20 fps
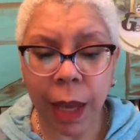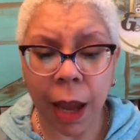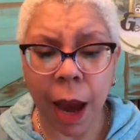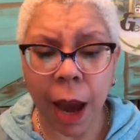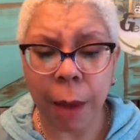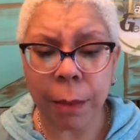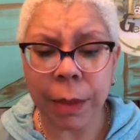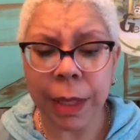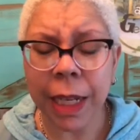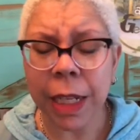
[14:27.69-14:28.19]

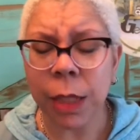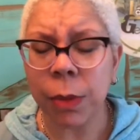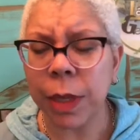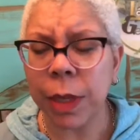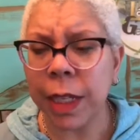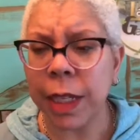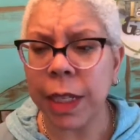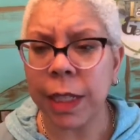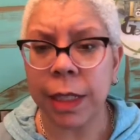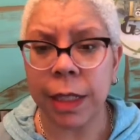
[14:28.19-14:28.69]
Next
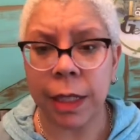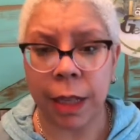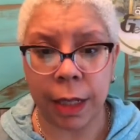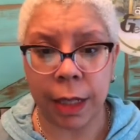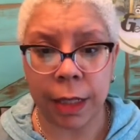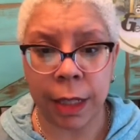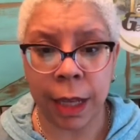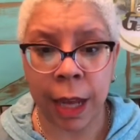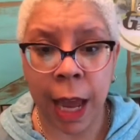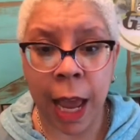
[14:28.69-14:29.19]
one is
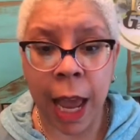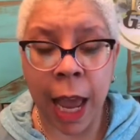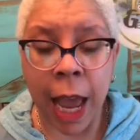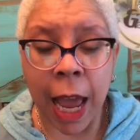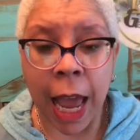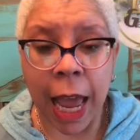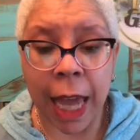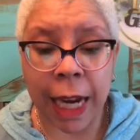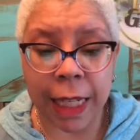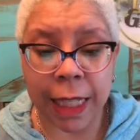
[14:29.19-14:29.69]
nuts.
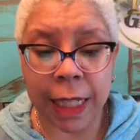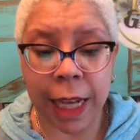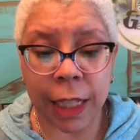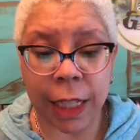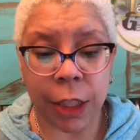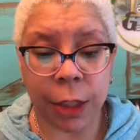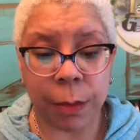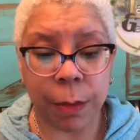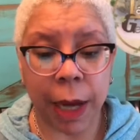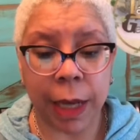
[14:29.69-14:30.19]
And it's
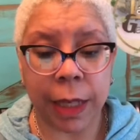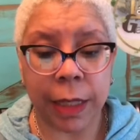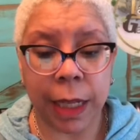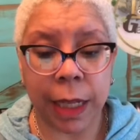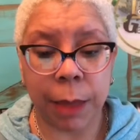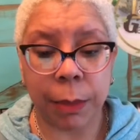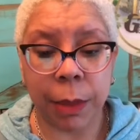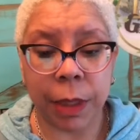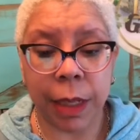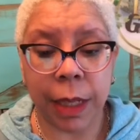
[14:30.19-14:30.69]
not just
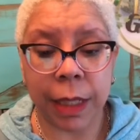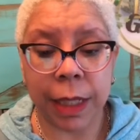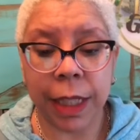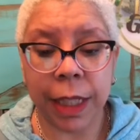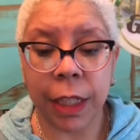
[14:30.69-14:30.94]
macadamia nuts.